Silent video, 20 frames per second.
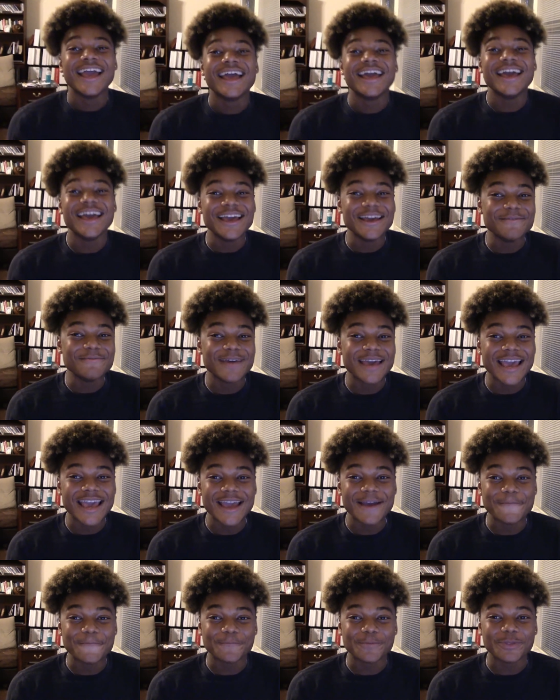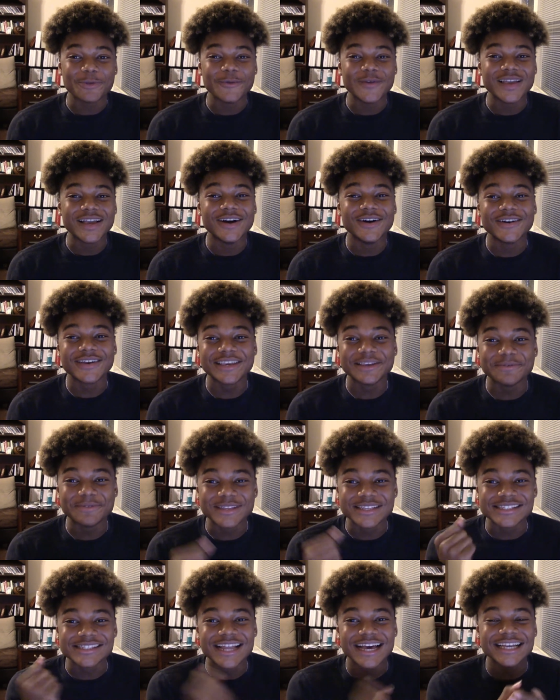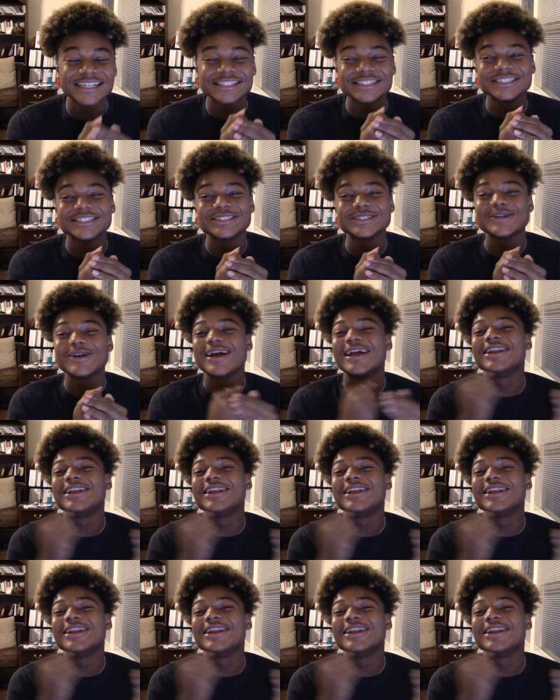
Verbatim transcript: Hey man, we gonna keep this nice and short.